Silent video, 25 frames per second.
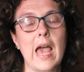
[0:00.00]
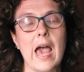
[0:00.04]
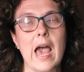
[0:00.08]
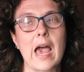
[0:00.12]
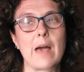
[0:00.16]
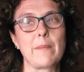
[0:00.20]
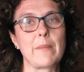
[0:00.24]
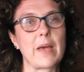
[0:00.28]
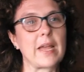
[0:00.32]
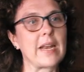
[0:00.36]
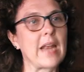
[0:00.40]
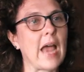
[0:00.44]

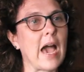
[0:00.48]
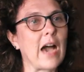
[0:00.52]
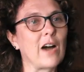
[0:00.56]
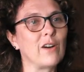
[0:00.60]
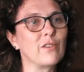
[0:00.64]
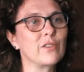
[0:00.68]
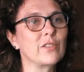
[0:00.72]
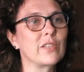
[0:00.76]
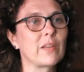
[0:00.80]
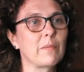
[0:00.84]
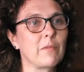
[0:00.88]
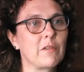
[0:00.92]
and
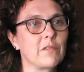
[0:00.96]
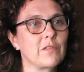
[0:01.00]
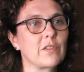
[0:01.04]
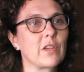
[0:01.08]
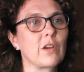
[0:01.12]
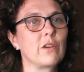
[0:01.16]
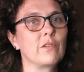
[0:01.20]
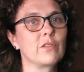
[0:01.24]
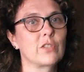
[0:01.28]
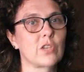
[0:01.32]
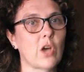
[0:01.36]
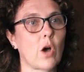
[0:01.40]
how some of
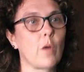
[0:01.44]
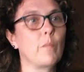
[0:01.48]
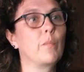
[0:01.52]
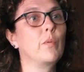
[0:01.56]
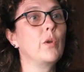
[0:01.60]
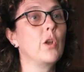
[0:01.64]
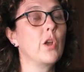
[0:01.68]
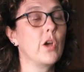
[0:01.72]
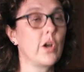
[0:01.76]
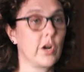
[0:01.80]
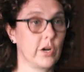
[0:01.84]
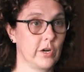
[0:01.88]
those are
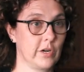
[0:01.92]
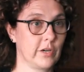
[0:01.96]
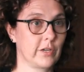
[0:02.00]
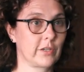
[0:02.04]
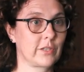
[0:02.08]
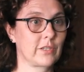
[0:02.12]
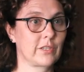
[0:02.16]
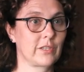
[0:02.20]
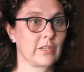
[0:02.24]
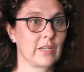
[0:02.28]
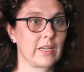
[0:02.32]
blurred